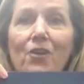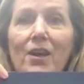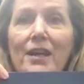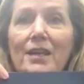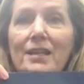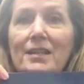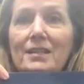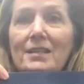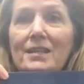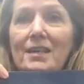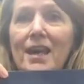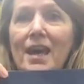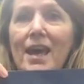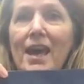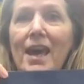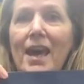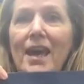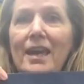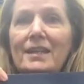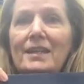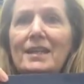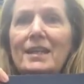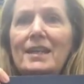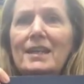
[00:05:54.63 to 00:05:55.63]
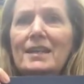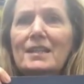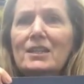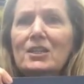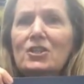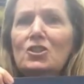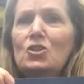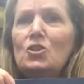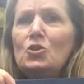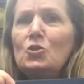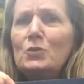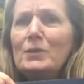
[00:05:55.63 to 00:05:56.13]
right? And he
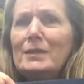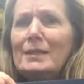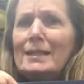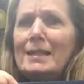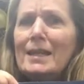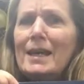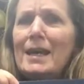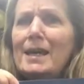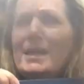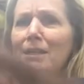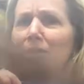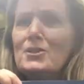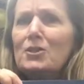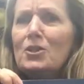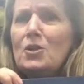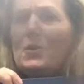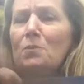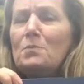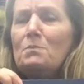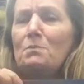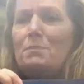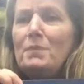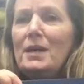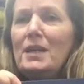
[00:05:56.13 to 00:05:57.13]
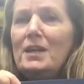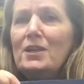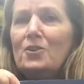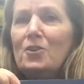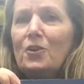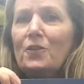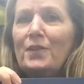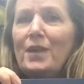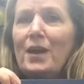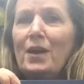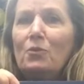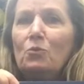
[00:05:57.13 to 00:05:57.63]
can use it to beat
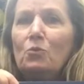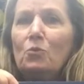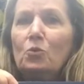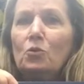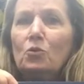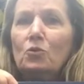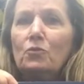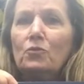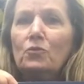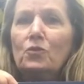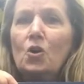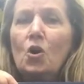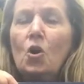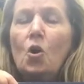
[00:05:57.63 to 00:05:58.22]
on that wolf.